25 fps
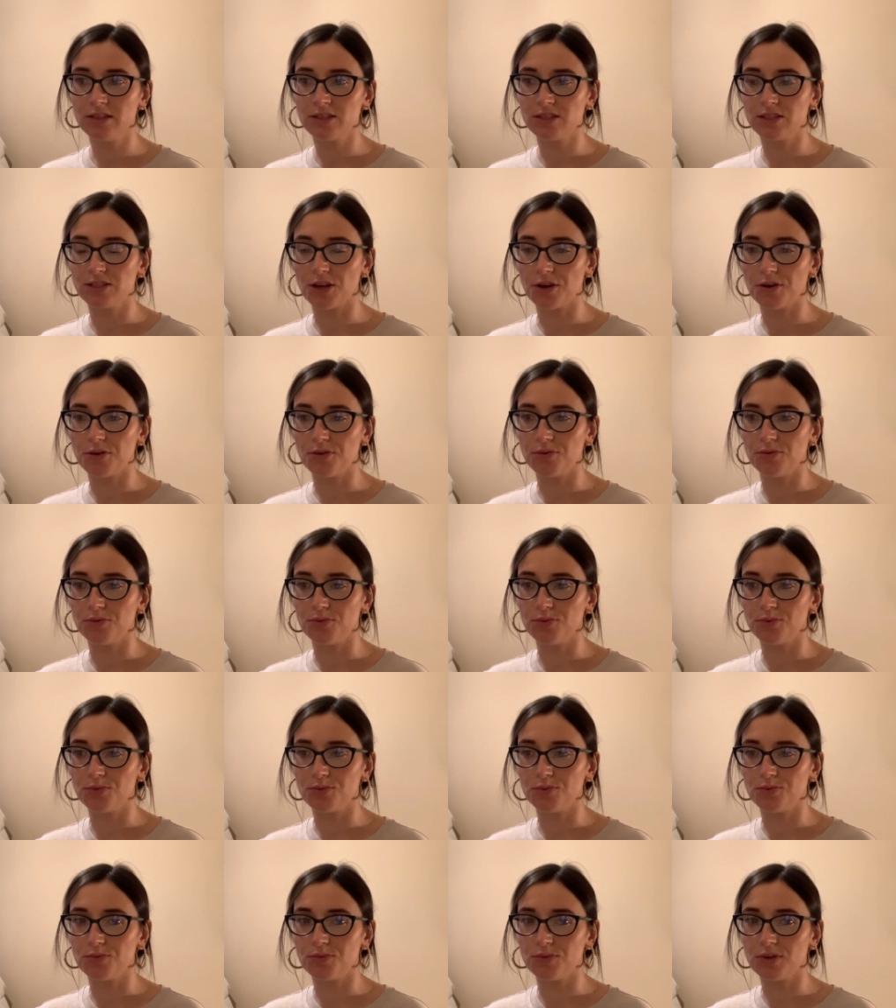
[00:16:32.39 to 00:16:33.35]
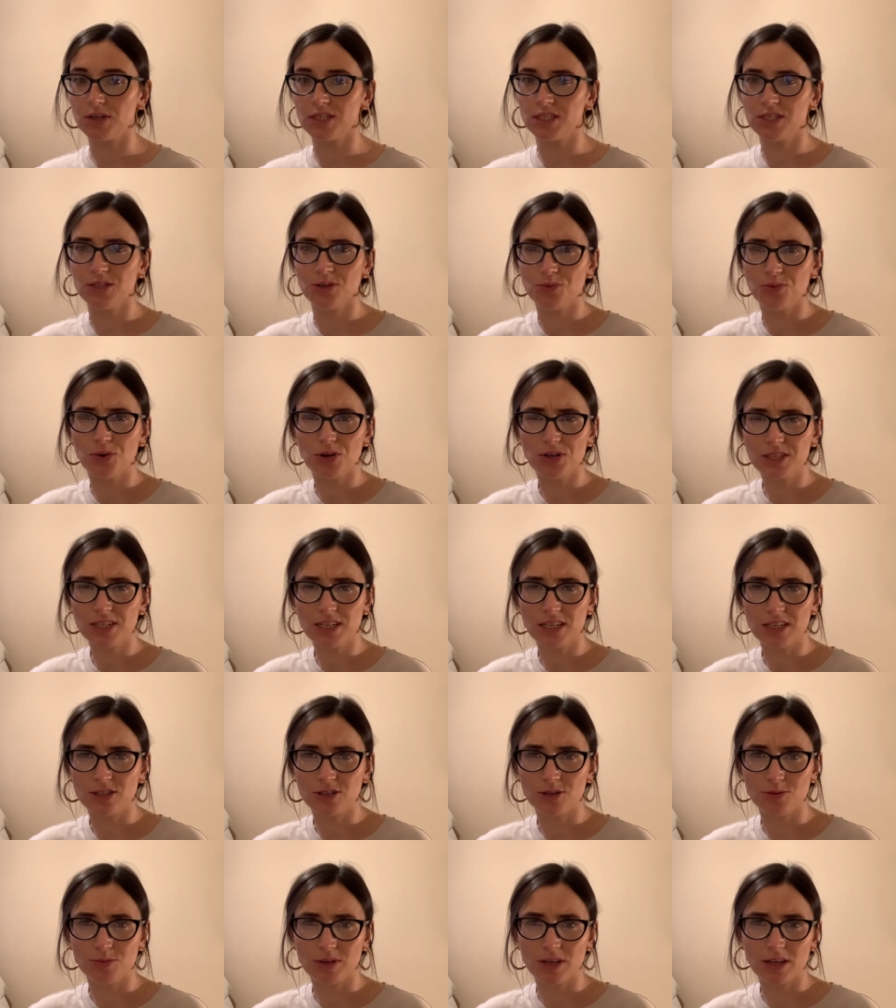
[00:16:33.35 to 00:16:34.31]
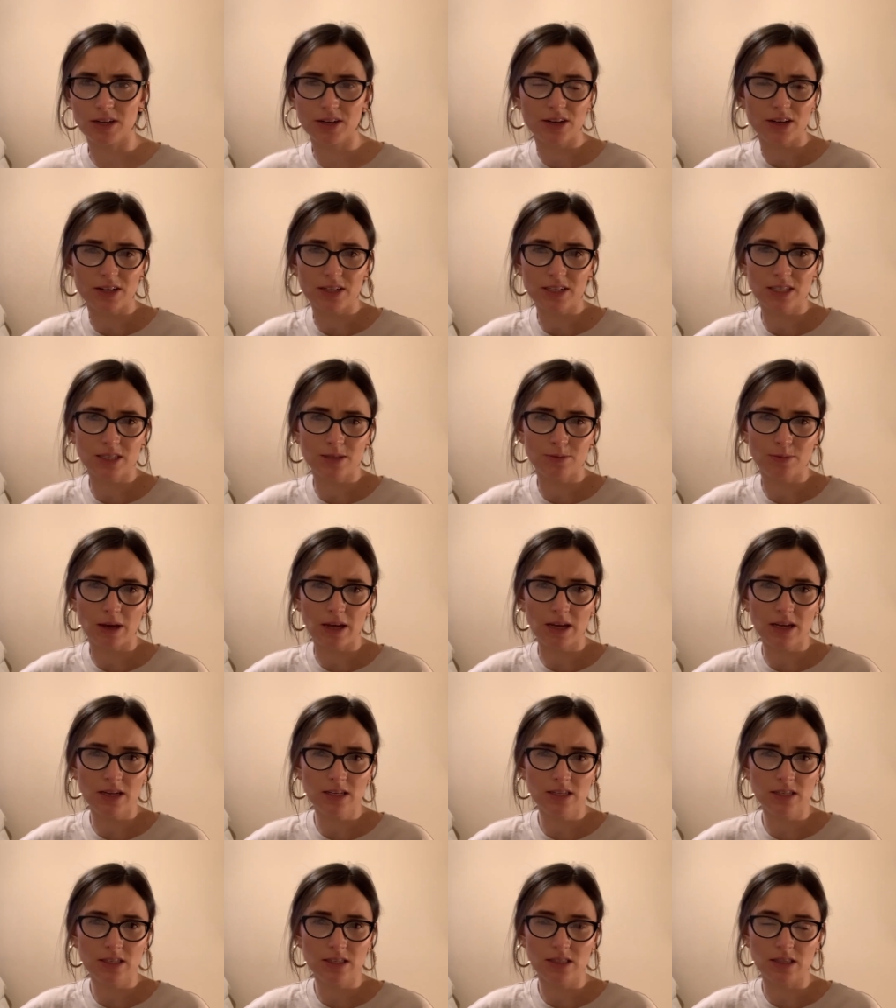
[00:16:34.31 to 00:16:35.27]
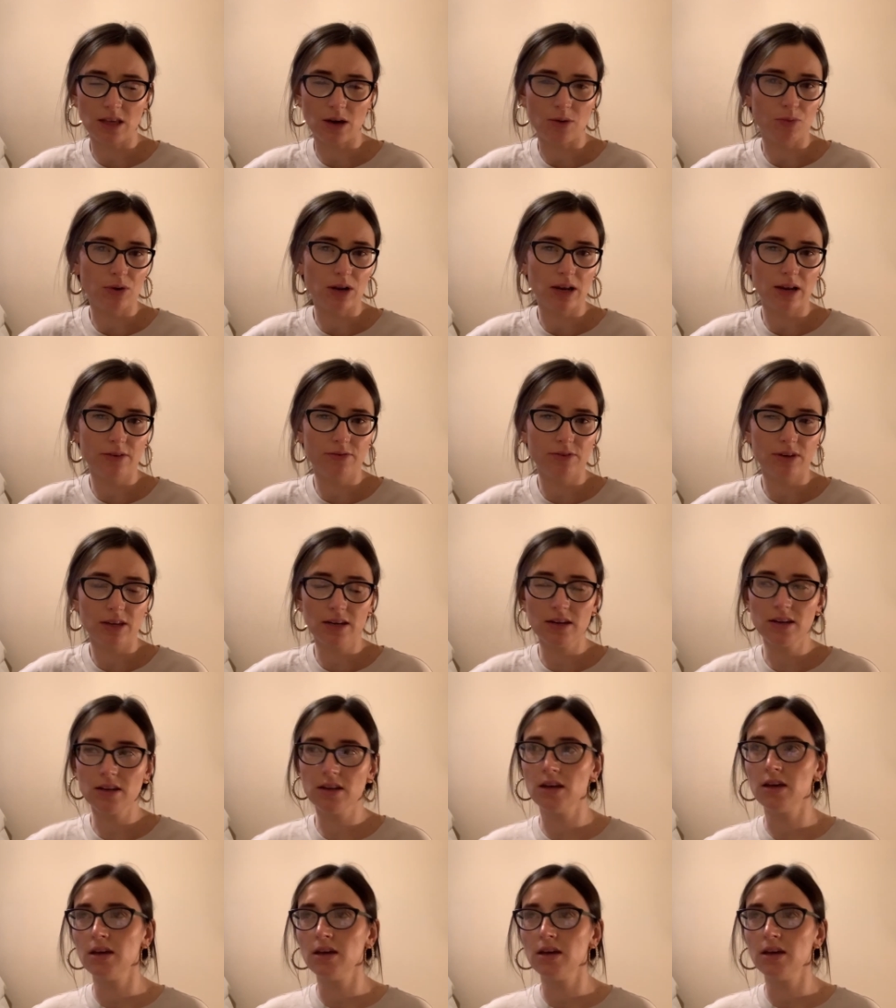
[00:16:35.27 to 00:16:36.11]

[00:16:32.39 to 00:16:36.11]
so I still want it to be a nice space that we live in.